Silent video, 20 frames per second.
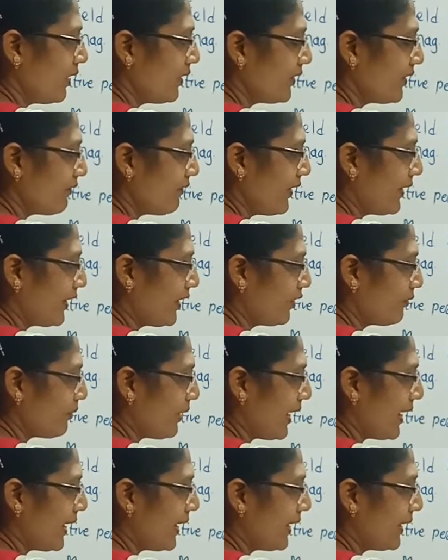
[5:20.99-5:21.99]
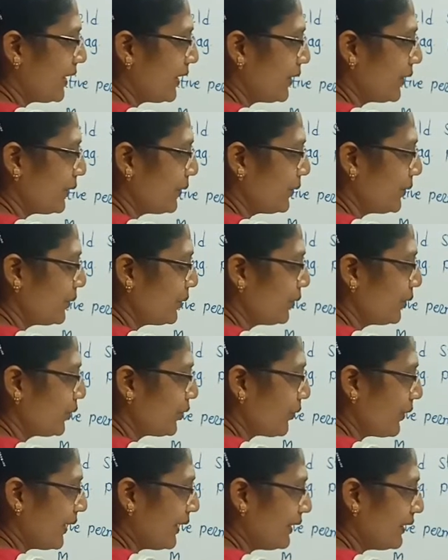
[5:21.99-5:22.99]
divided by
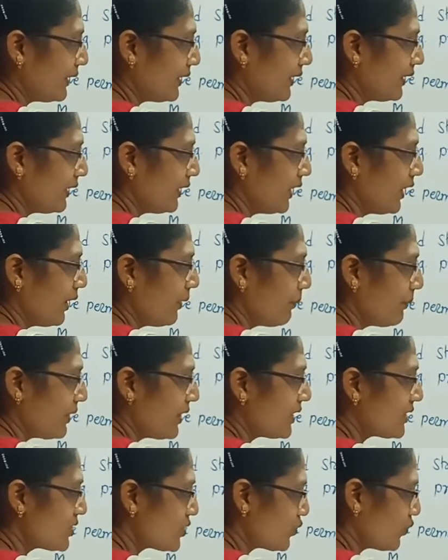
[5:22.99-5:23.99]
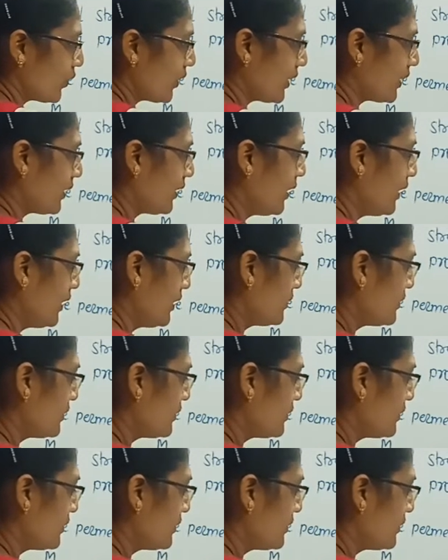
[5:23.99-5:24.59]
220 plus 1.